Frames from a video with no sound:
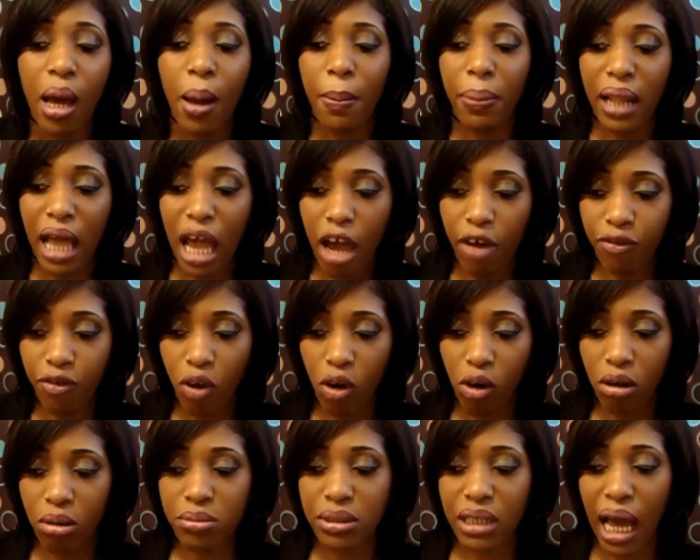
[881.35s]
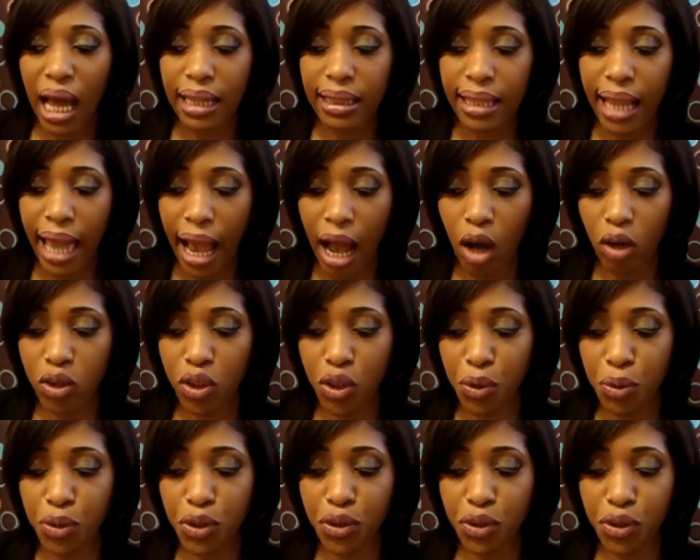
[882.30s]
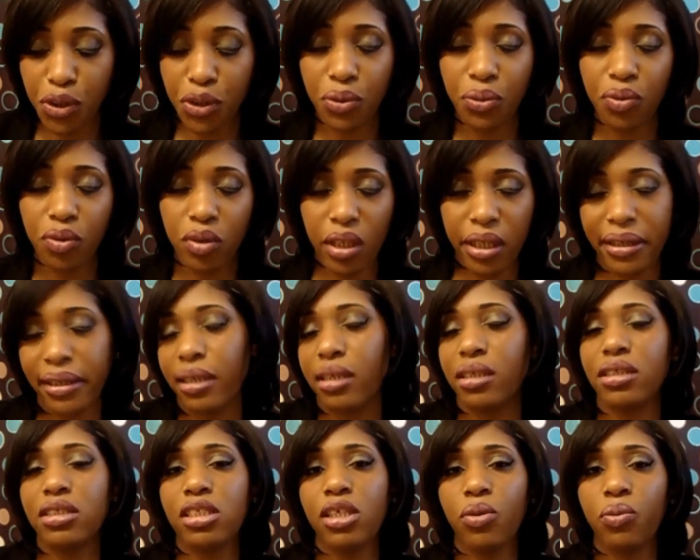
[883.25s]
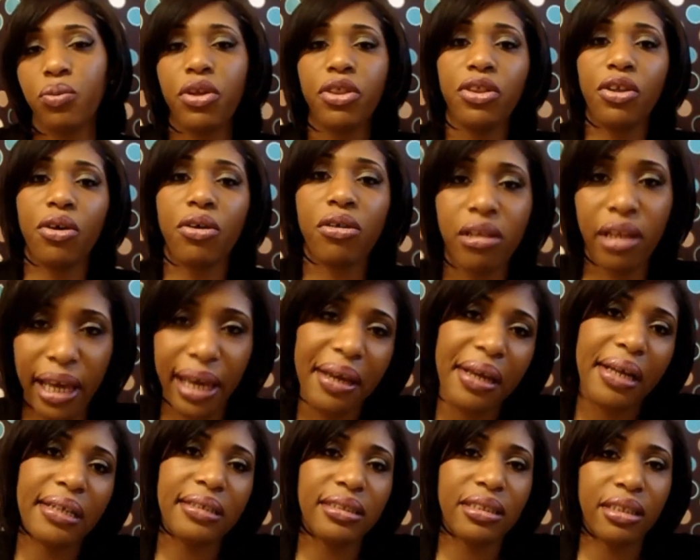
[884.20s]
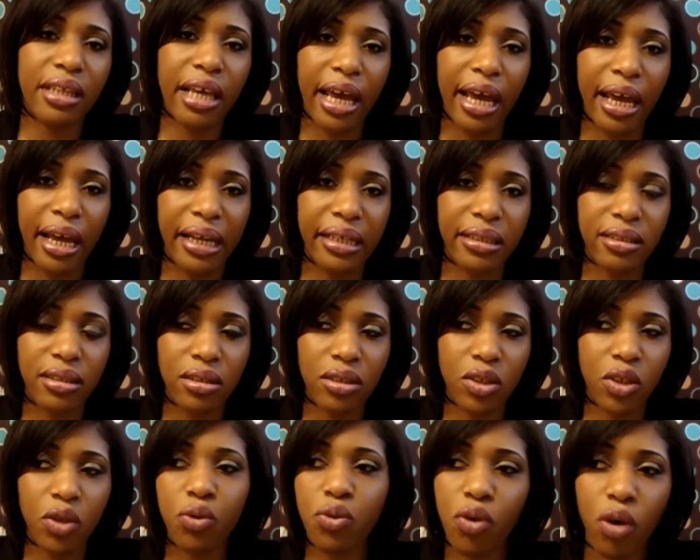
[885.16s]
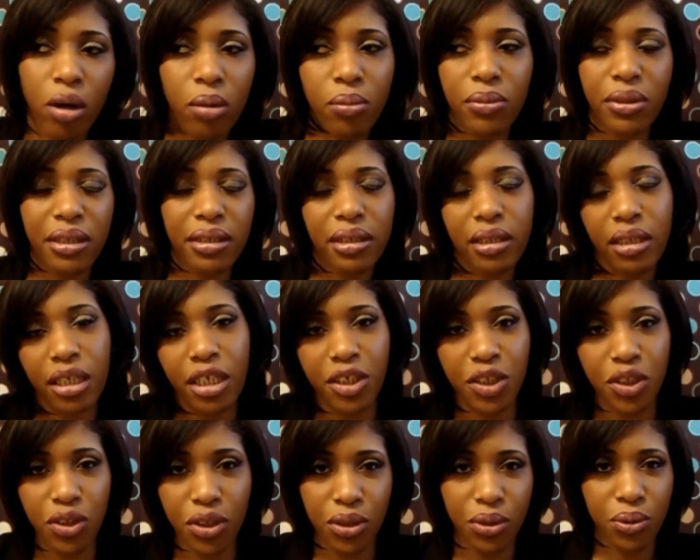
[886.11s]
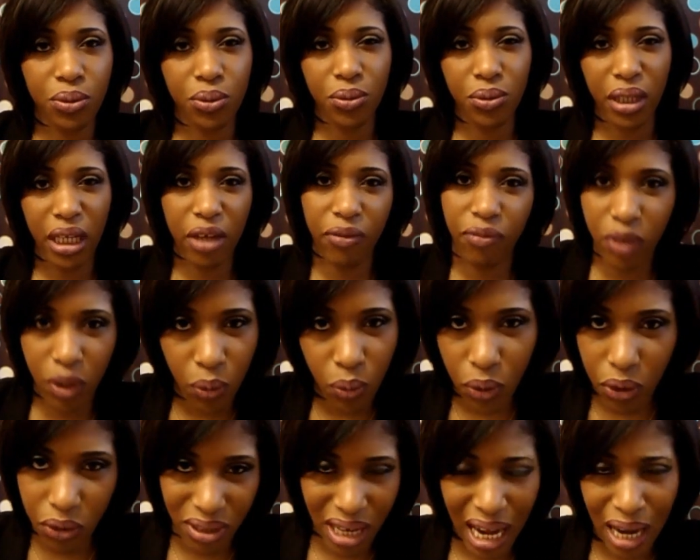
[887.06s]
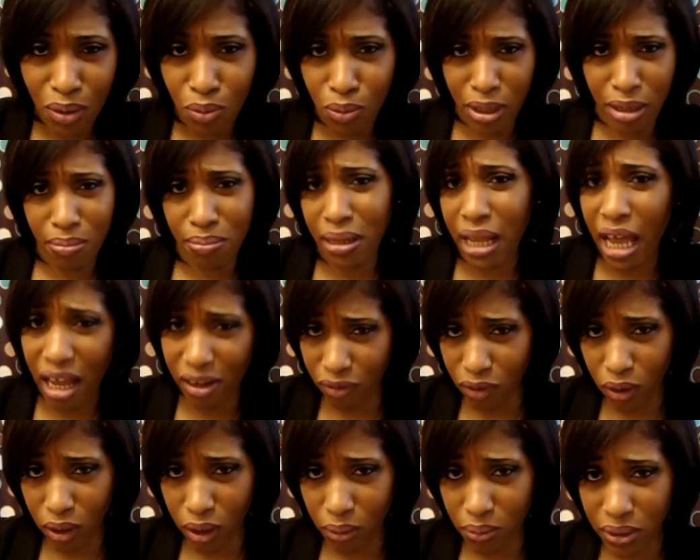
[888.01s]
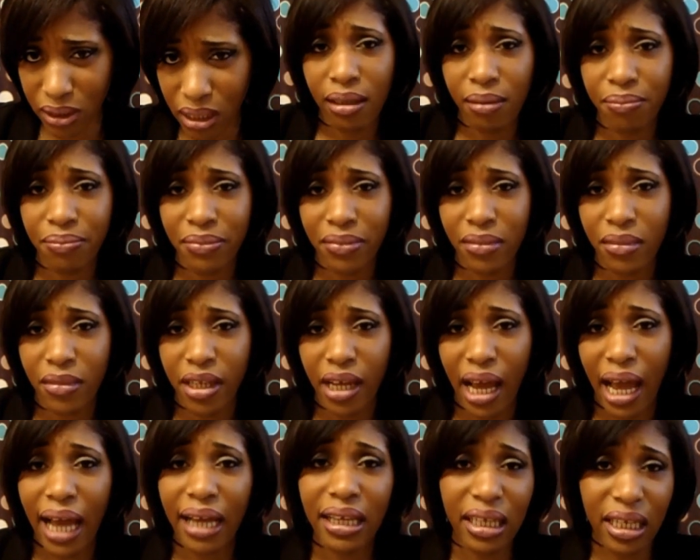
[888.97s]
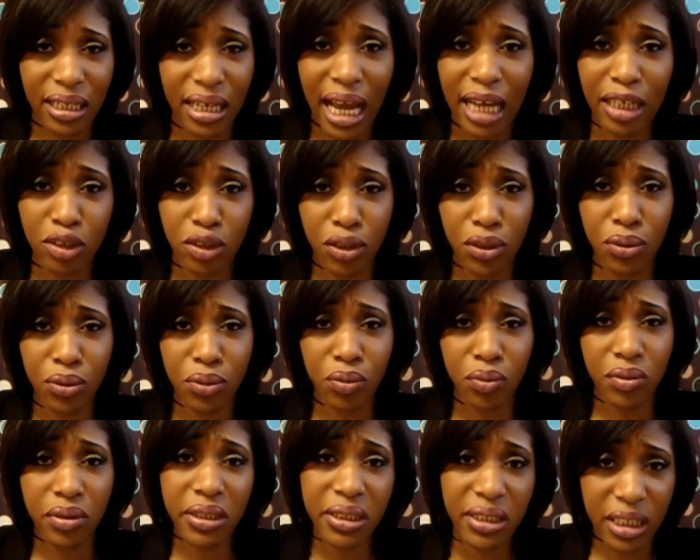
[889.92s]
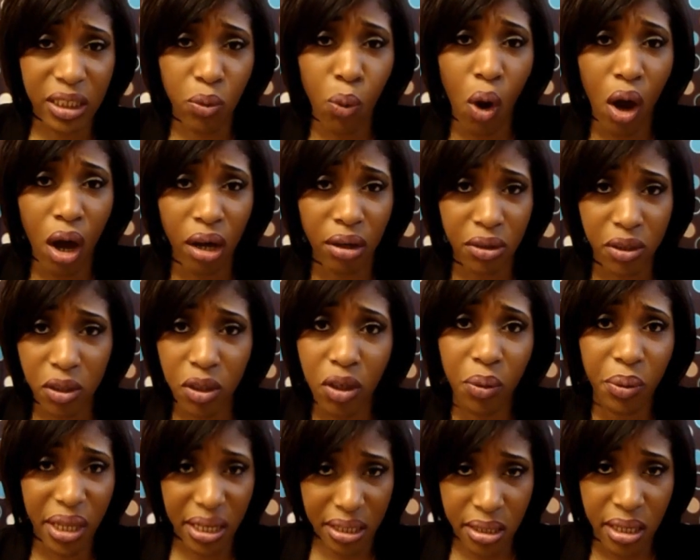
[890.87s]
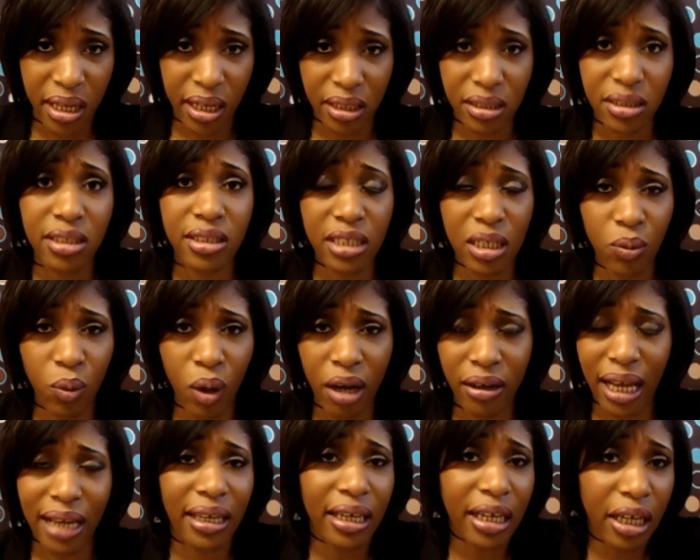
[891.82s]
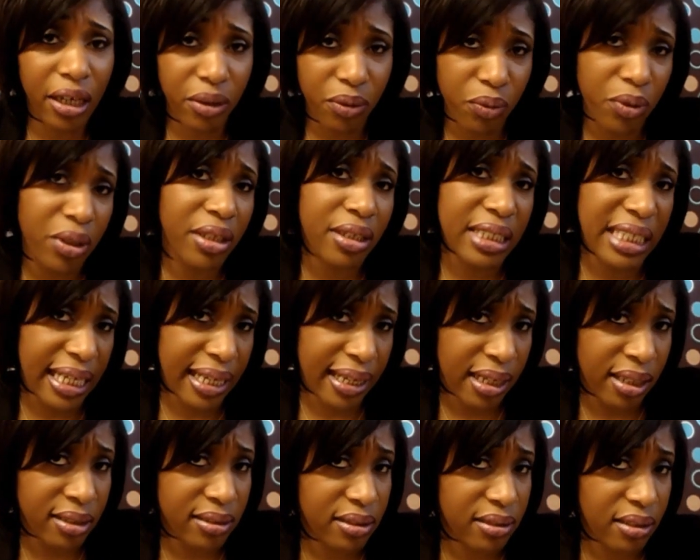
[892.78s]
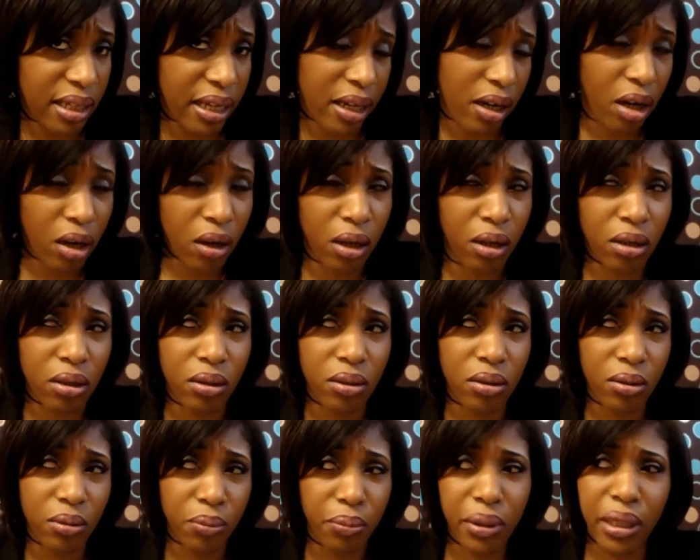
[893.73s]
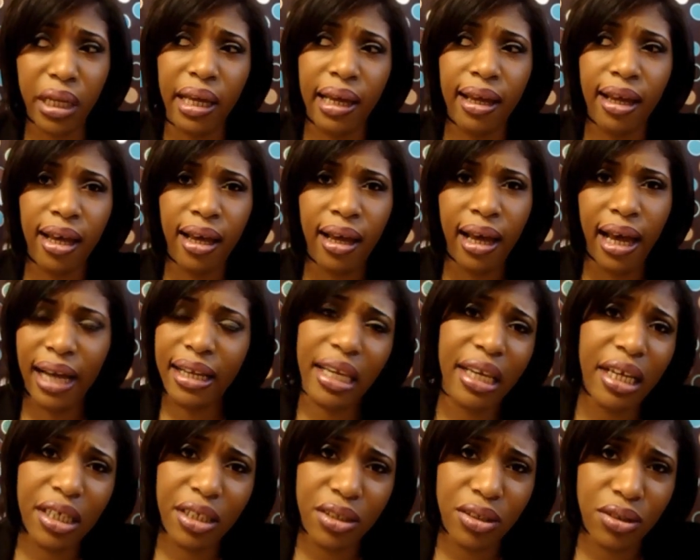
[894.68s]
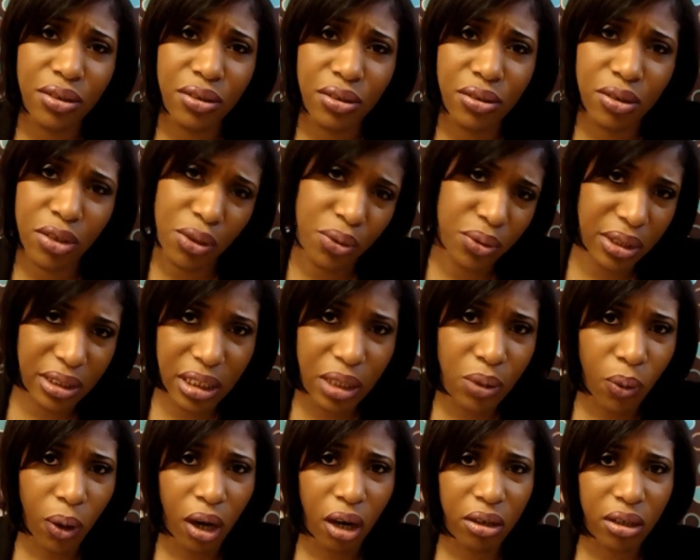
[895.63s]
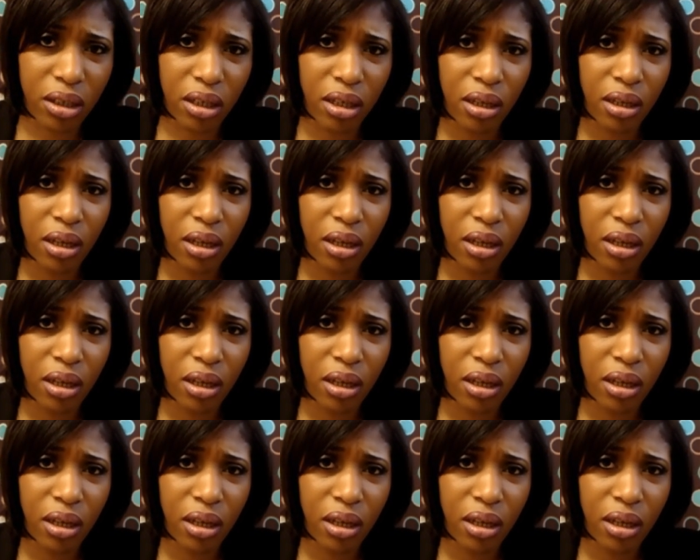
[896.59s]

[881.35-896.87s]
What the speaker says: Platforms allow you to do things with your legs that you normally couldn't do if you were not wearing platforms. I cannot do the sea walk. You know that dance, sea walk. I can't really dance at all, but I can't do the sea walk.